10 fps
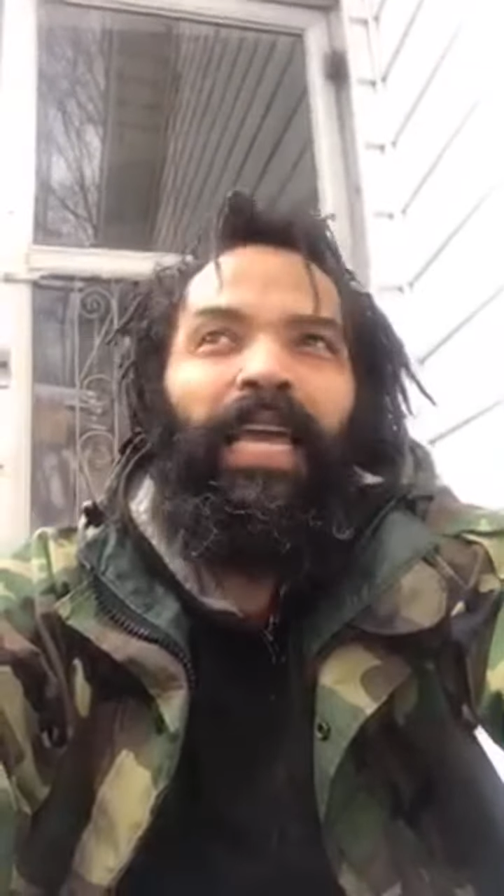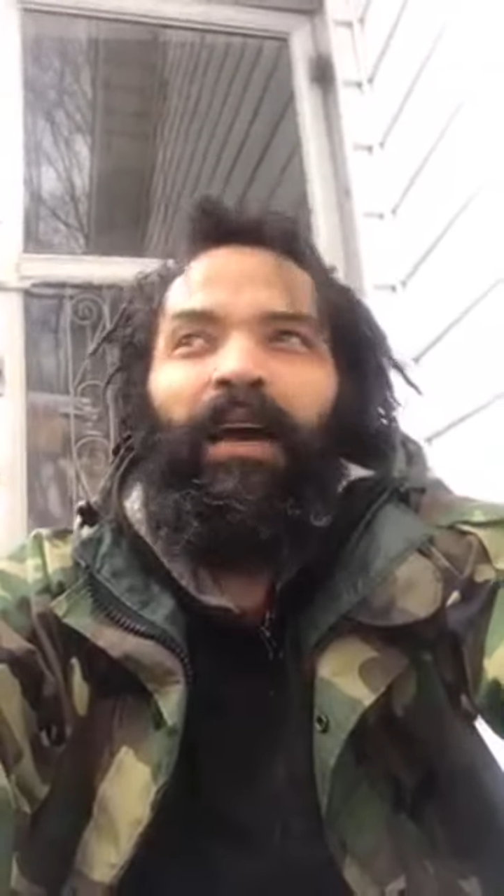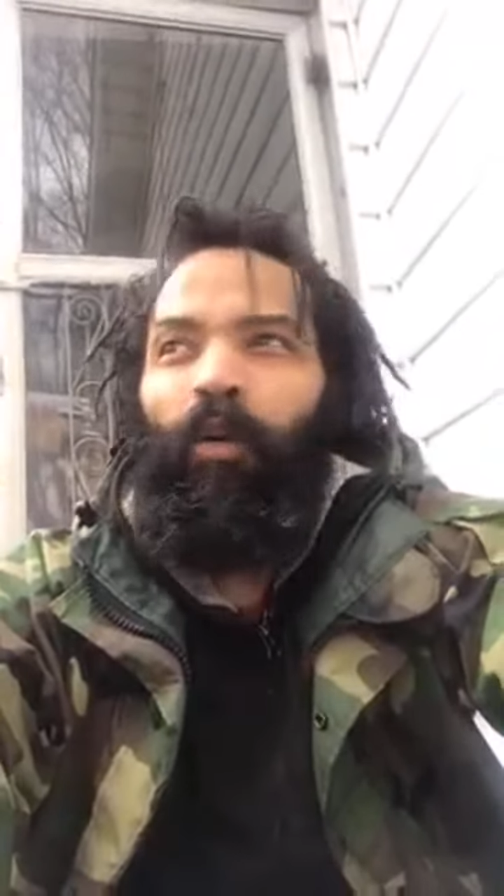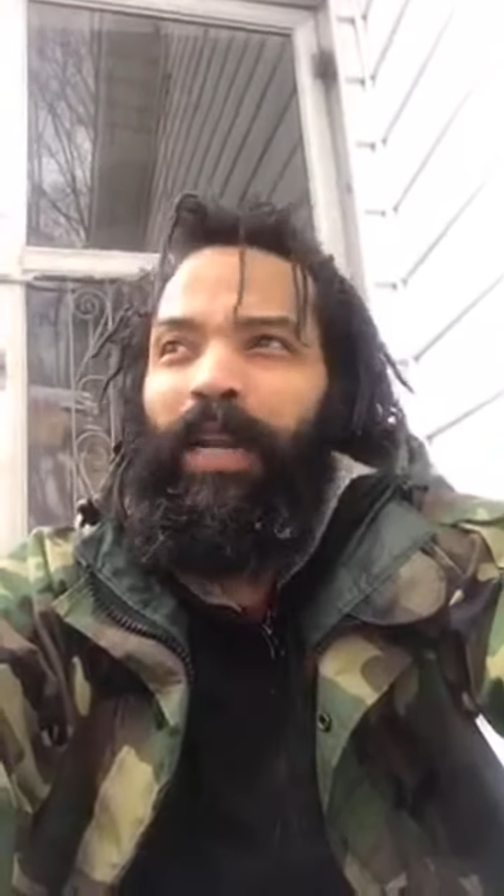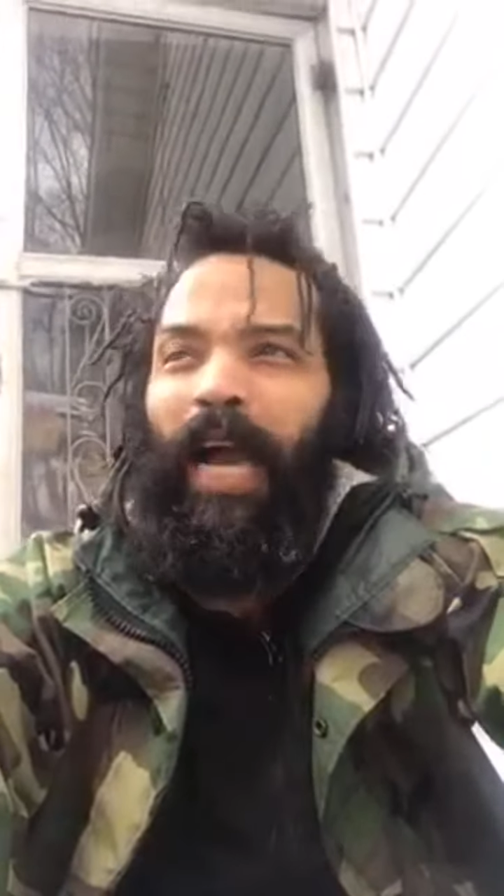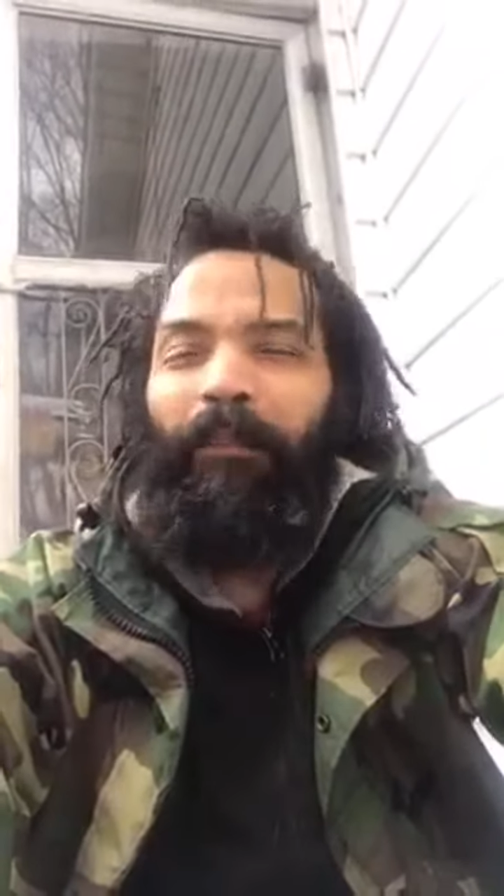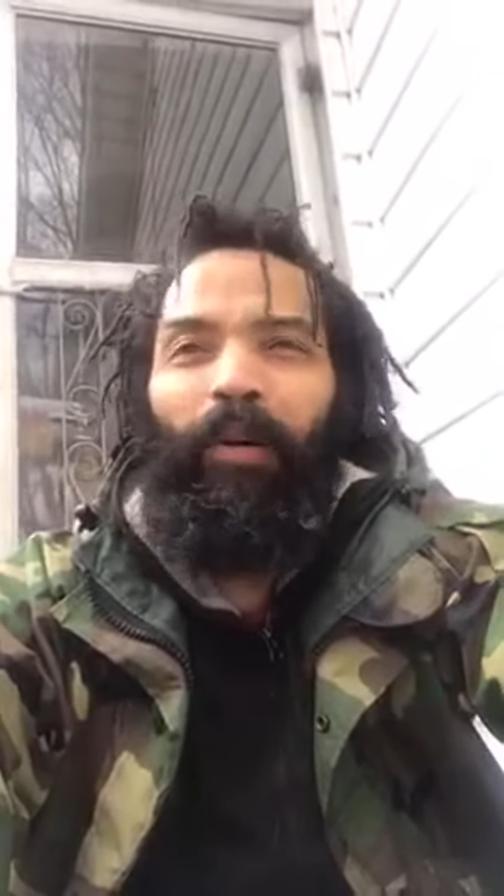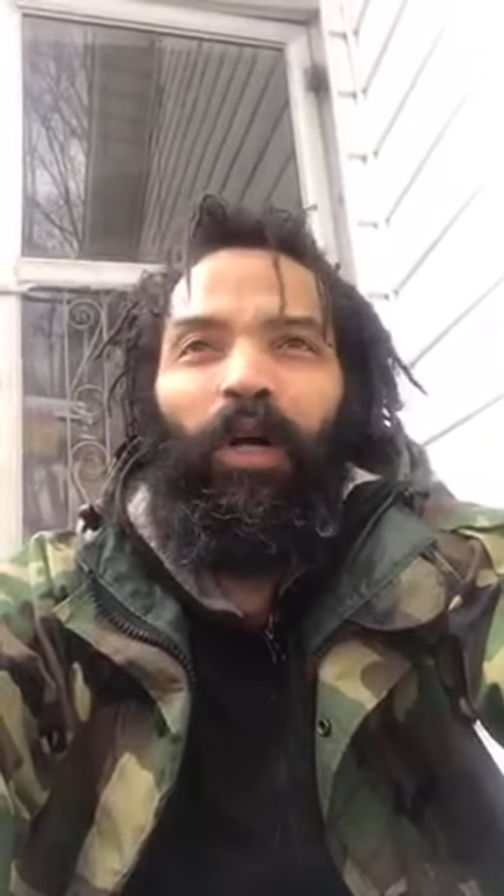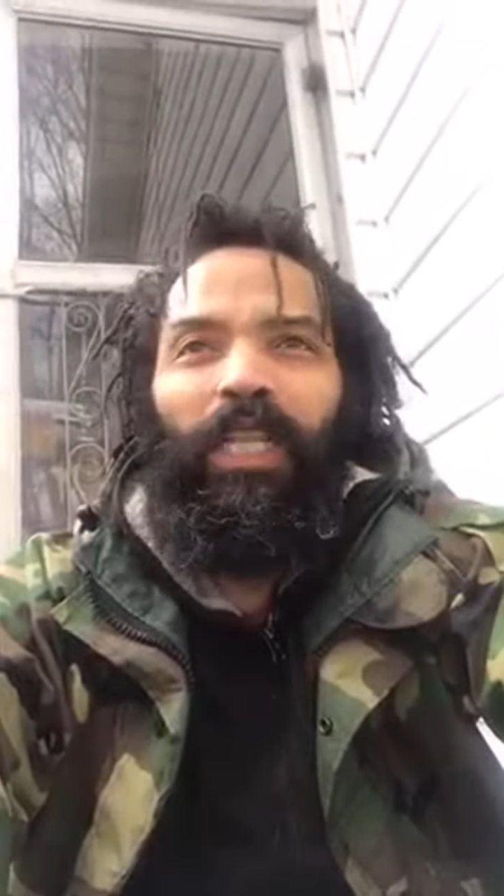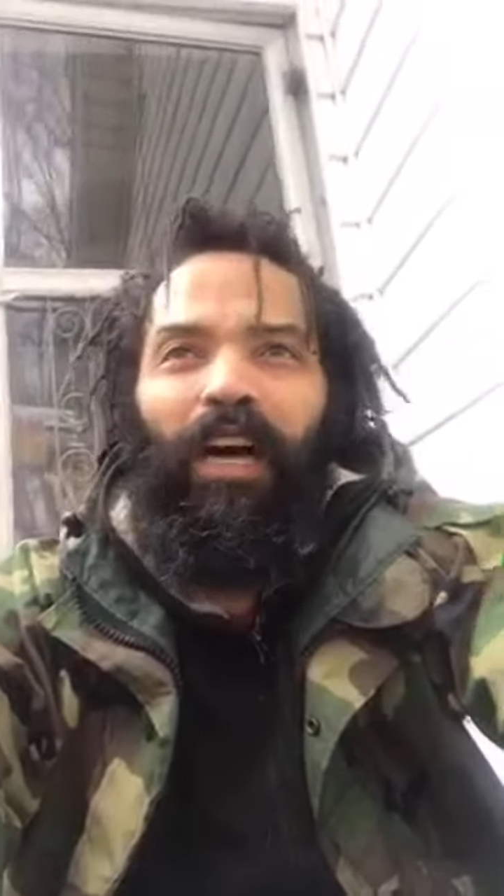when I
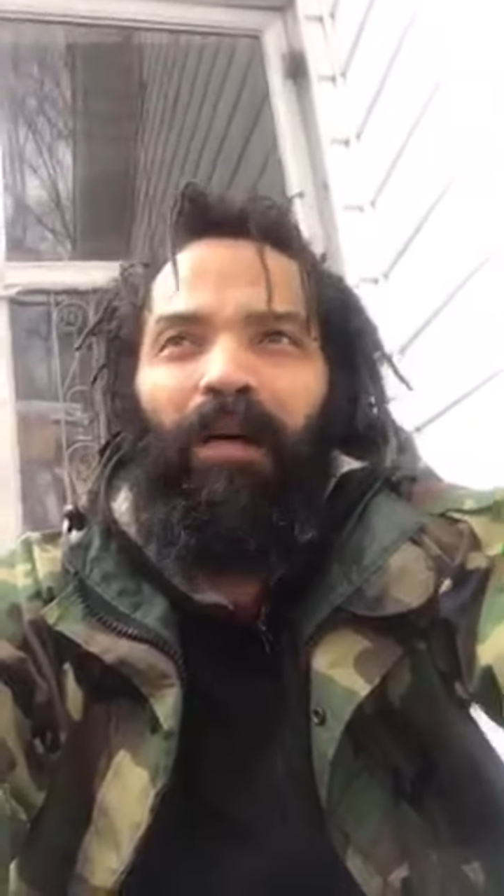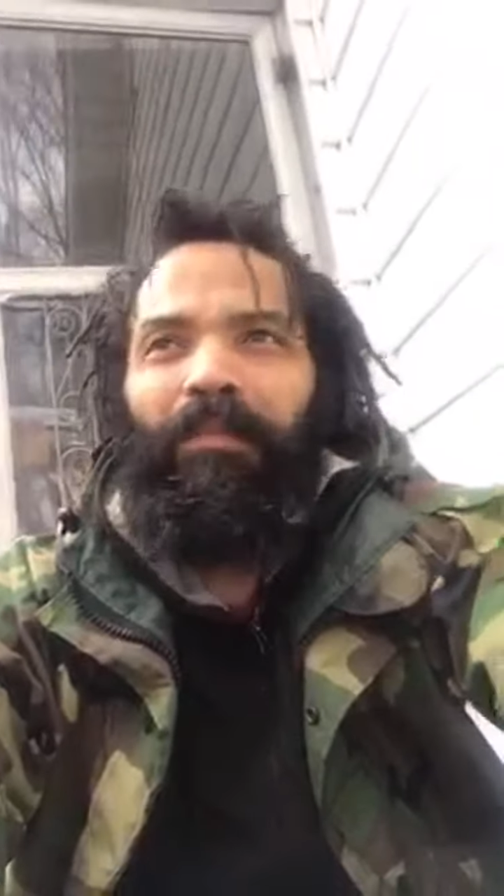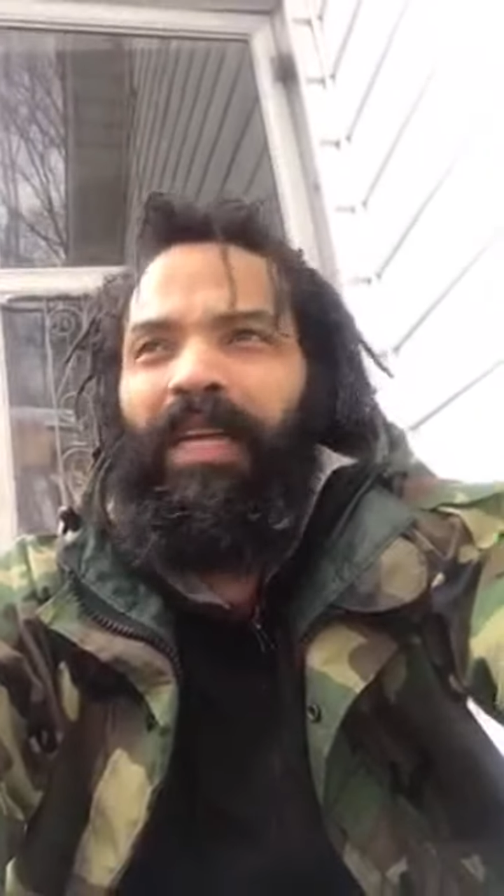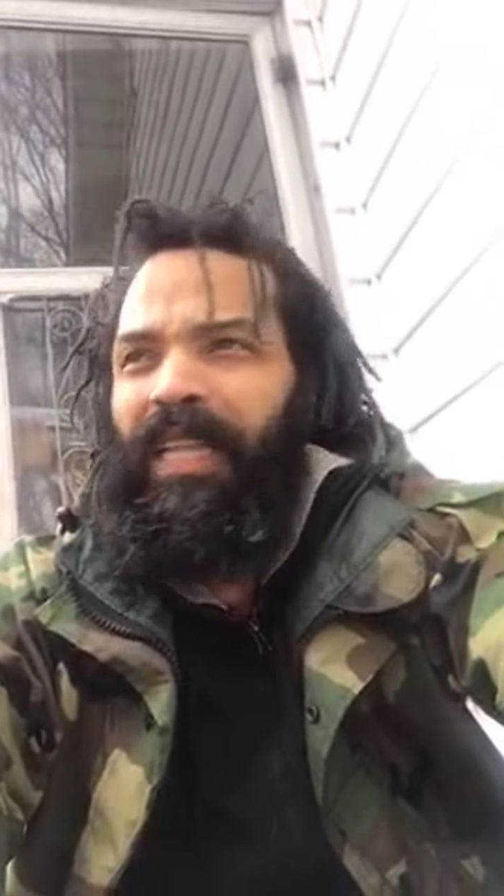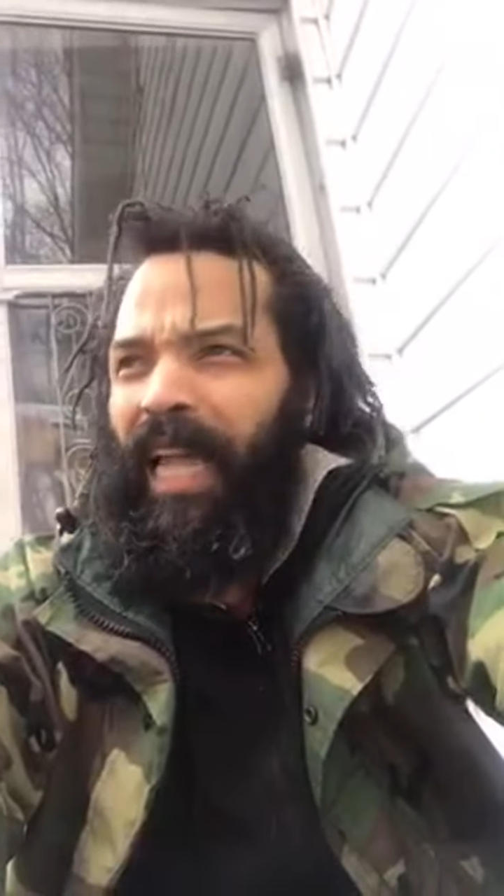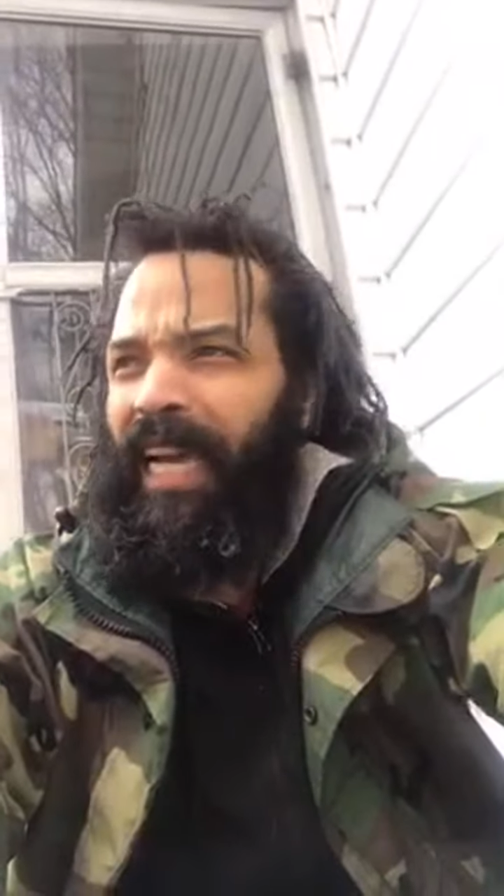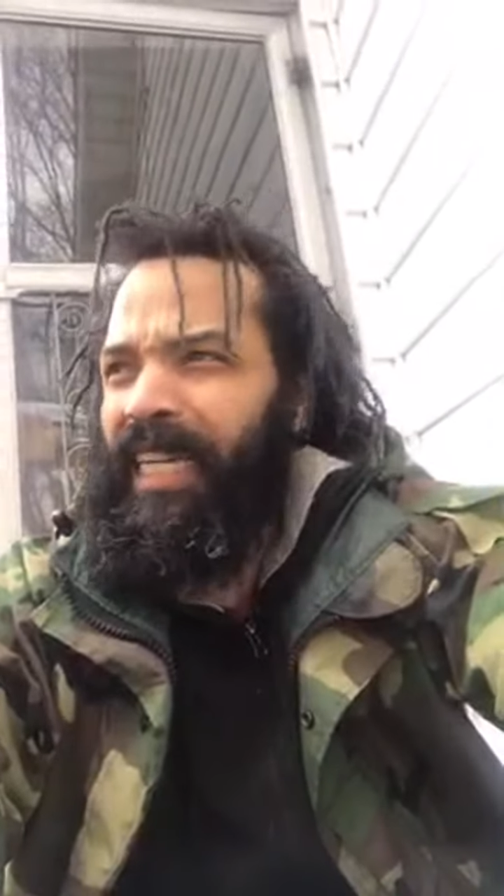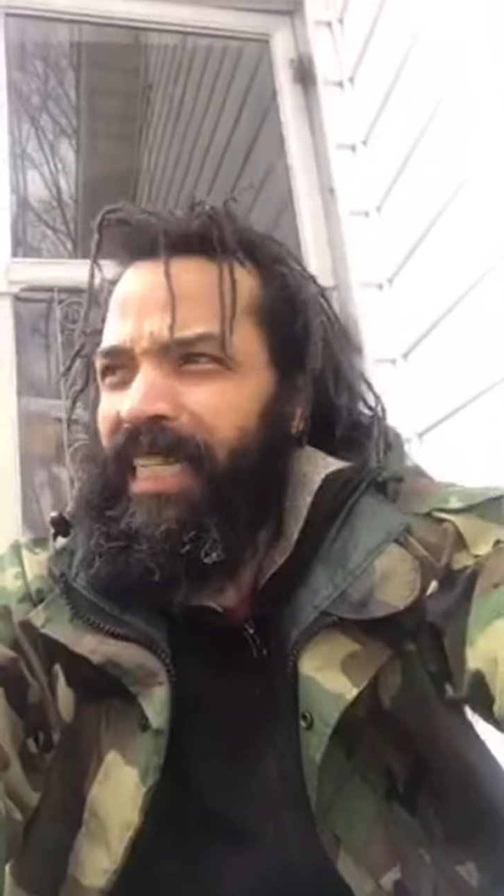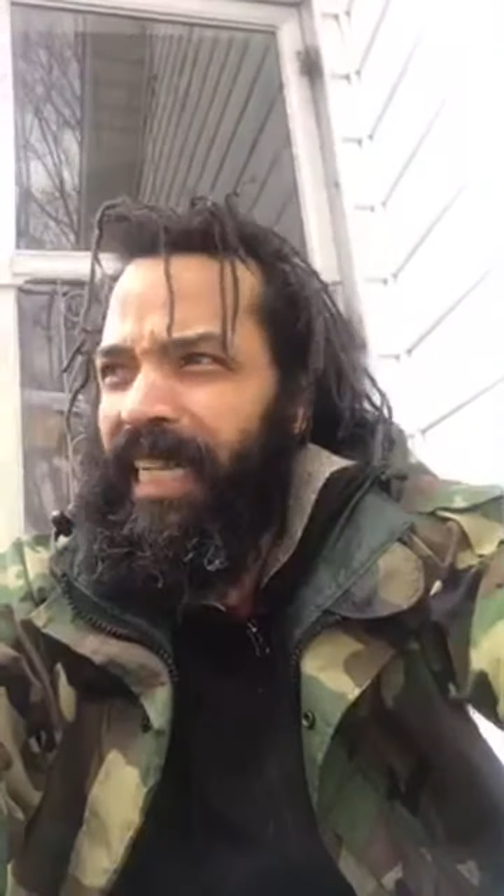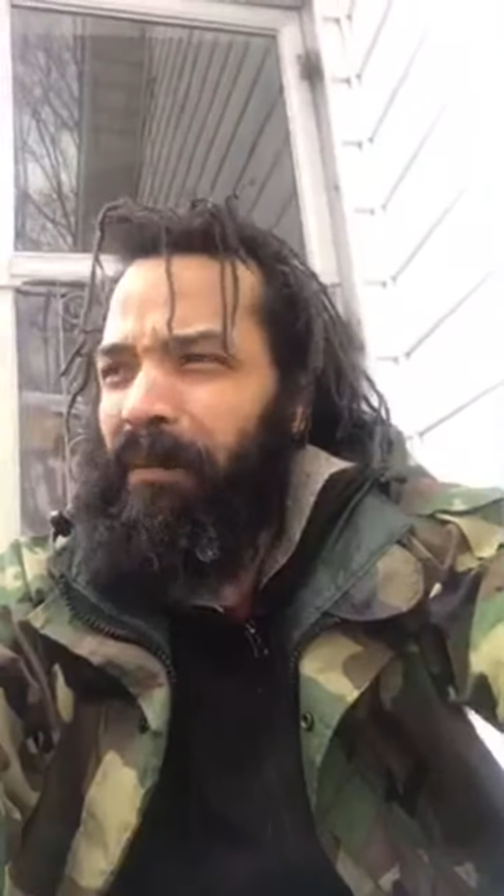pull up, like a
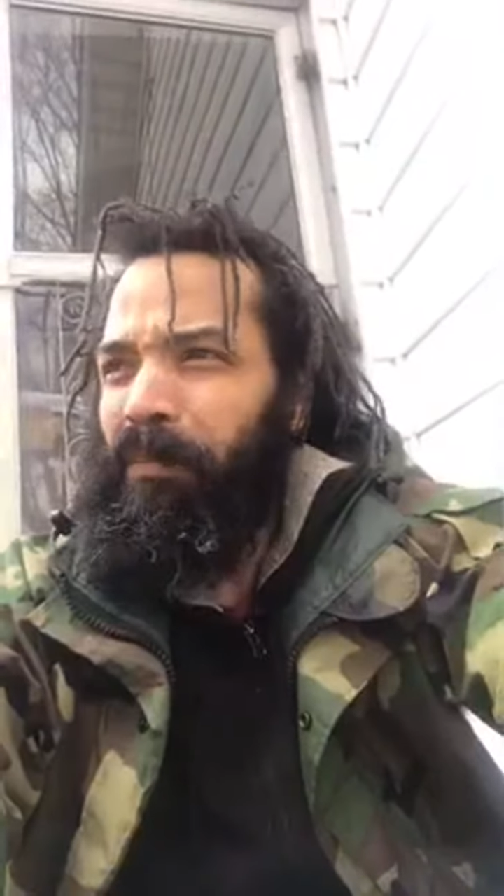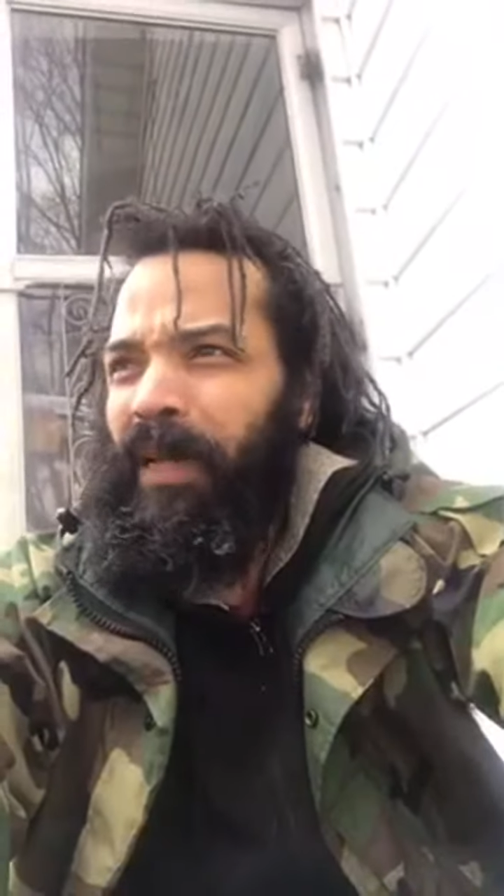dip,